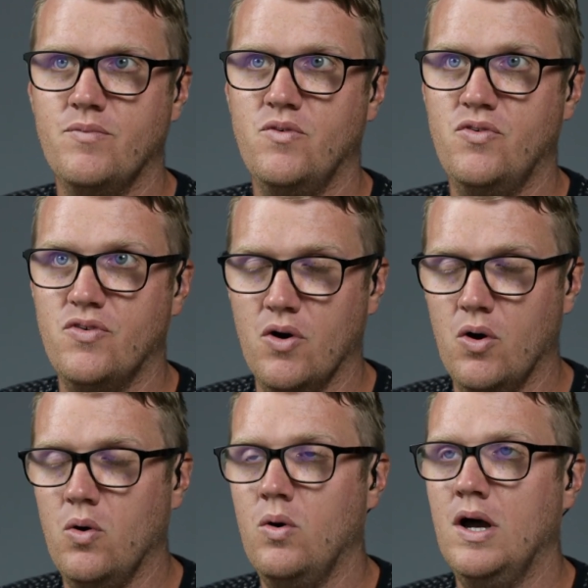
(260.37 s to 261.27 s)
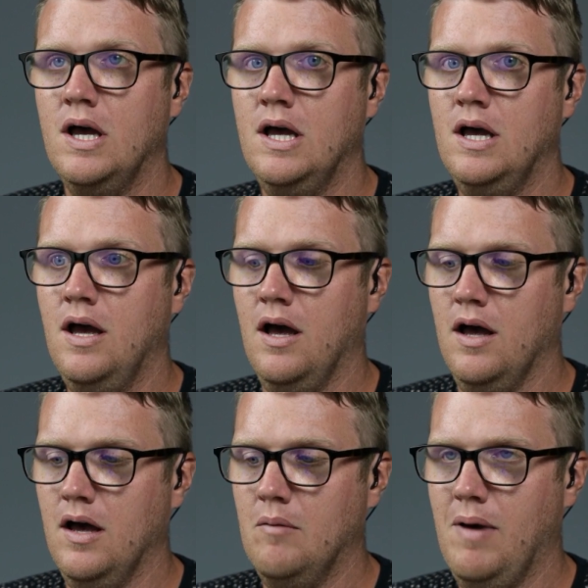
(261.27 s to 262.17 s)
So
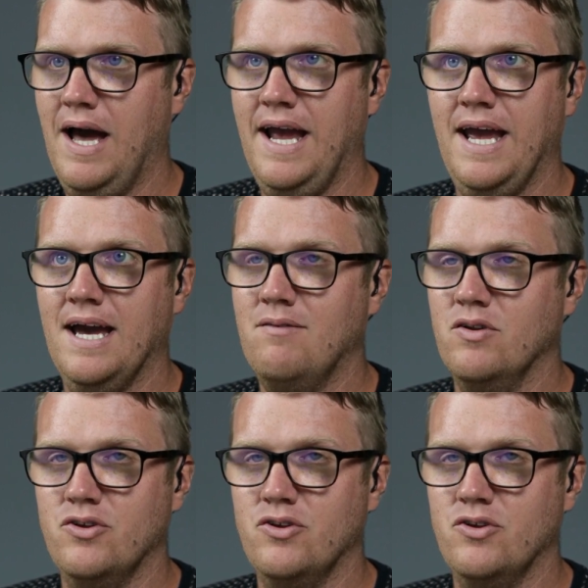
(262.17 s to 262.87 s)
um, I have a